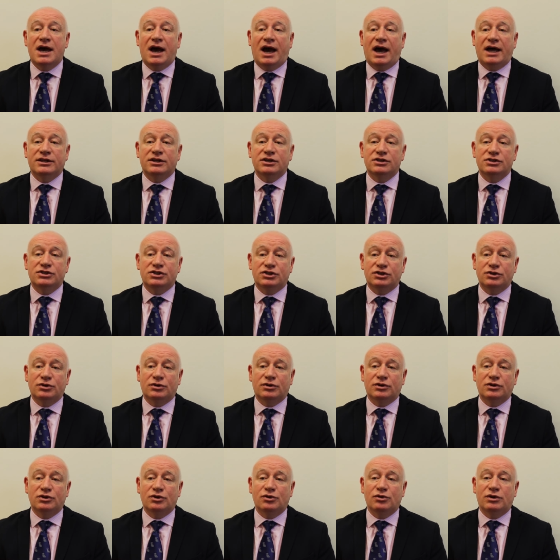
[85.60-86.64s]
and
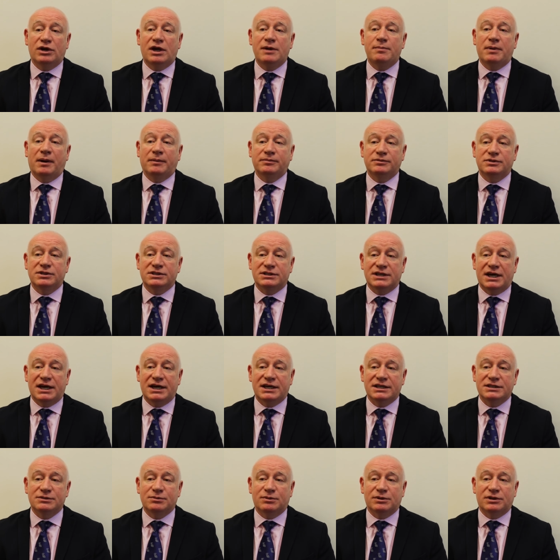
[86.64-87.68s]
ensure you keep up to
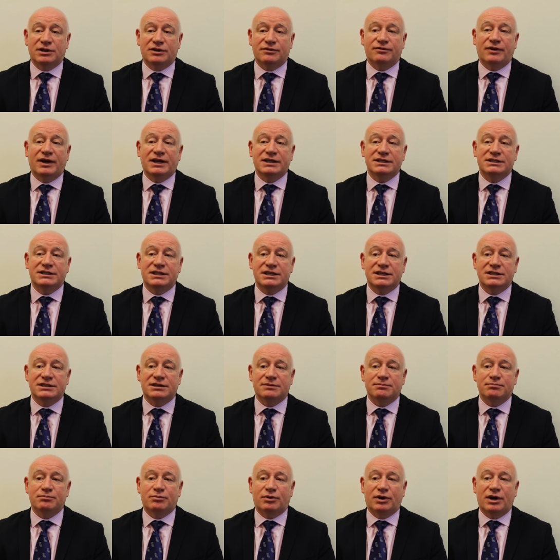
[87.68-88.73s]
date with advances
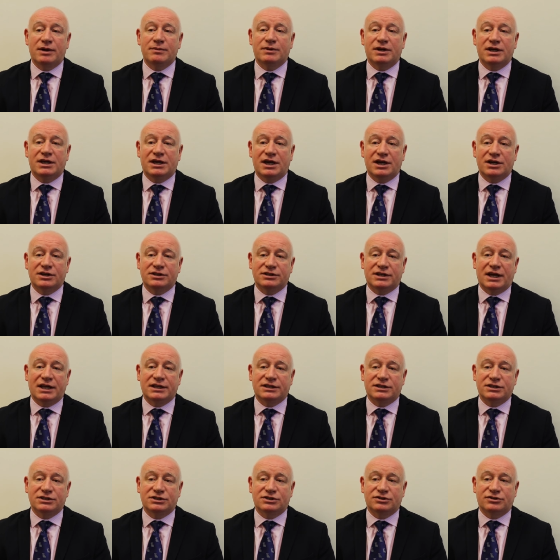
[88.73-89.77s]
in primary care
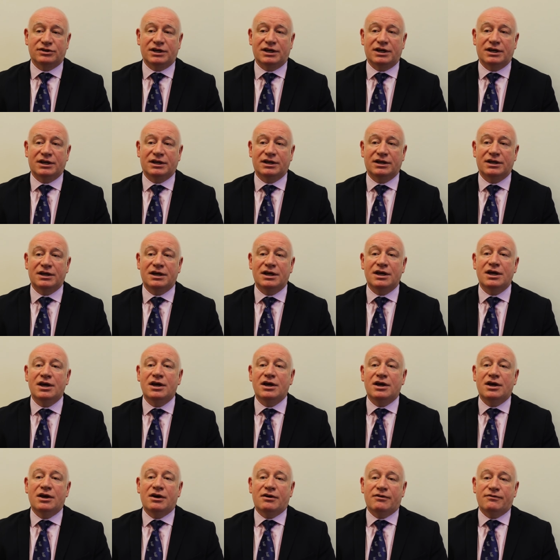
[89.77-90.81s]
dentistry
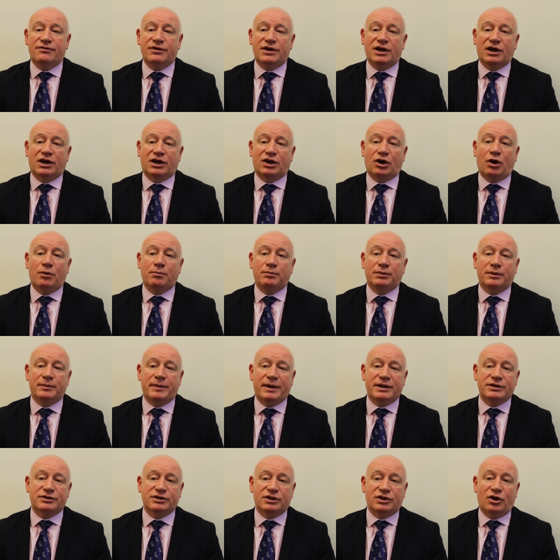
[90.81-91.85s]
via
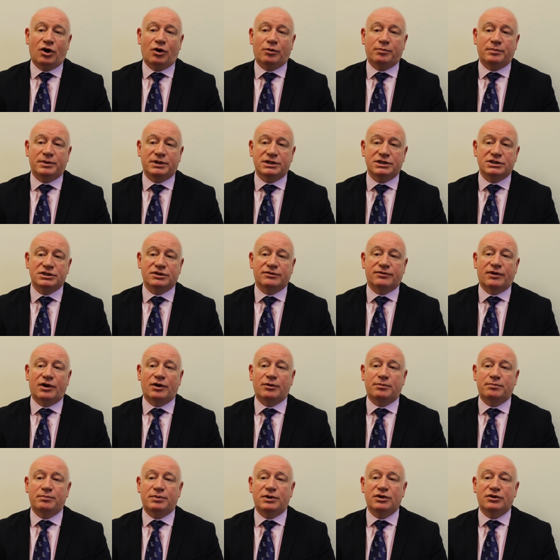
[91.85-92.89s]
complimentary copies of our
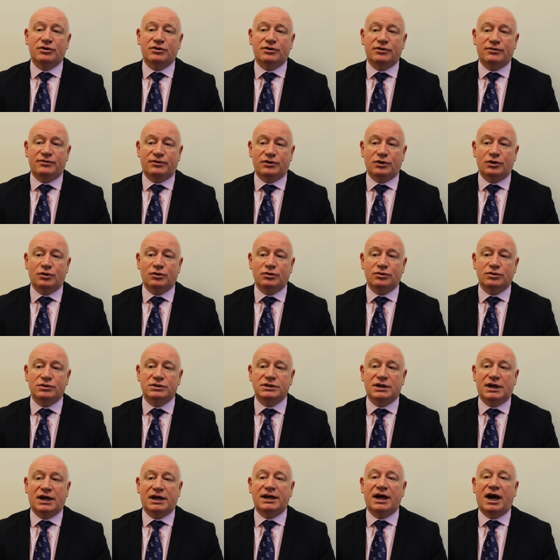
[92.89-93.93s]
peer-reviewed
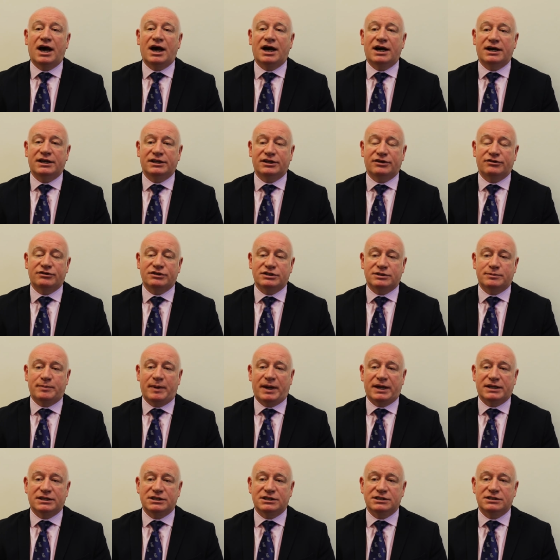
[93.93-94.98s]
and highly
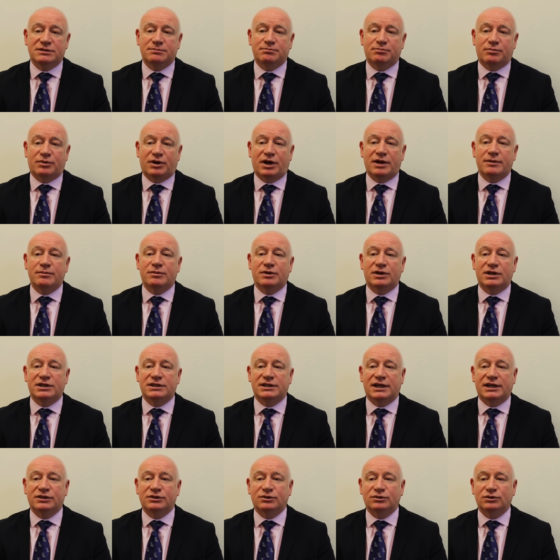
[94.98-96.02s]
respected primary
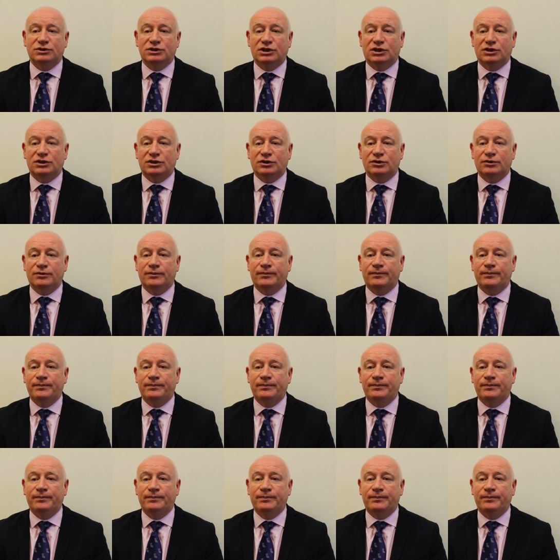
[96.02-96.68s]
dental journal.